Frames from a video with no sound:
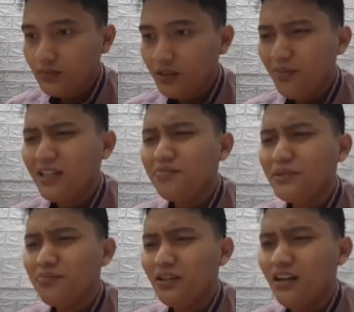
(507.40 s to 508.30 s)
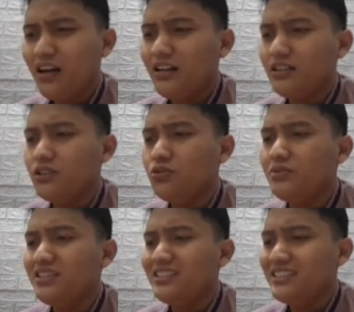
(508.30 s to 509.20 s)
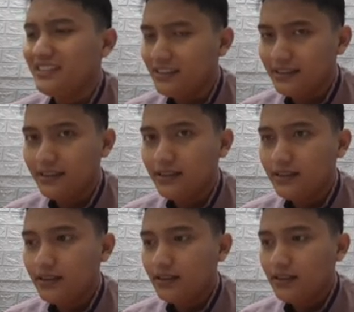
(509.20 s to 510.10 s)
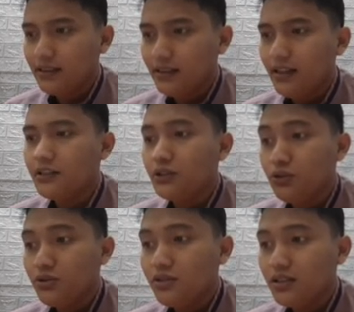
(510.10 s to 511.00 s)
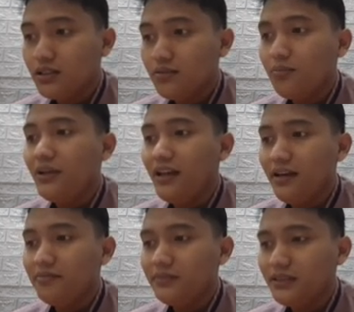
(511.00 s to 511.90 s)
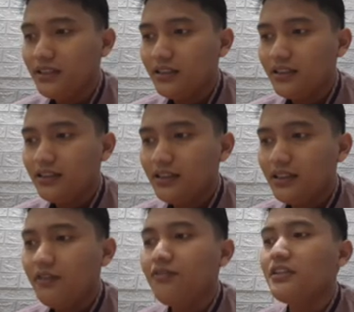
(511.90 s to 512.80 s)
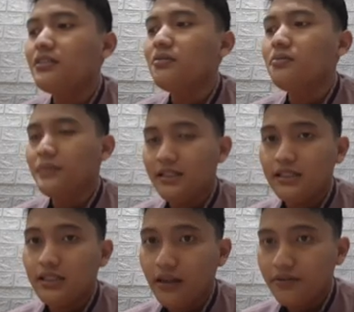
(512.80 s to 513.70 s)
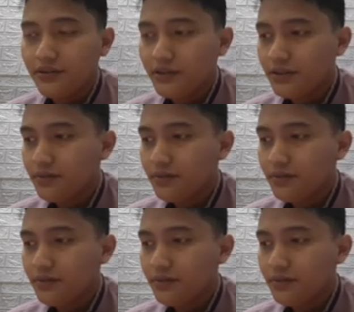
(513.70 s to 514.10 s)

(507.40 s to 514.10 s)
Black people are humiliated, accused, blamed, even made slaves.